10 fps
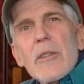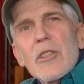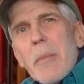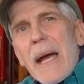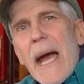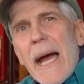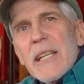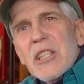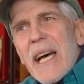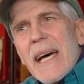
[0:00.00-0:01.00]
to make
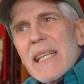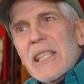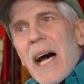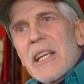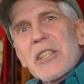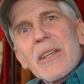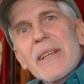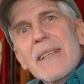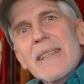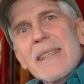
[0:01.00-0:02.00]
hand sanitizer.
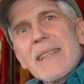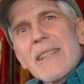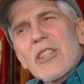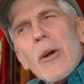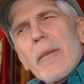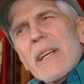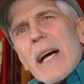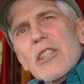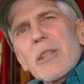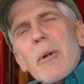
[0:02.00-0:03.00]
So every
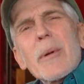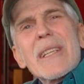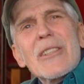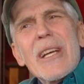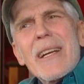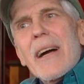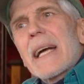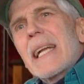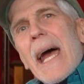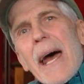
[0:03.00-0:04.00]
customer with their dinner, I
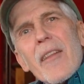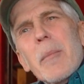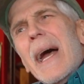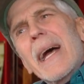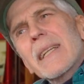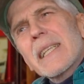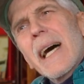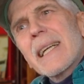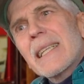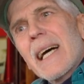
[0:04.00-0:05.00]
can hand them a hand
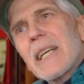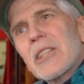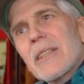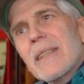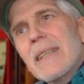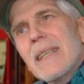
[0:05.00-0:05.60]
sanitizer.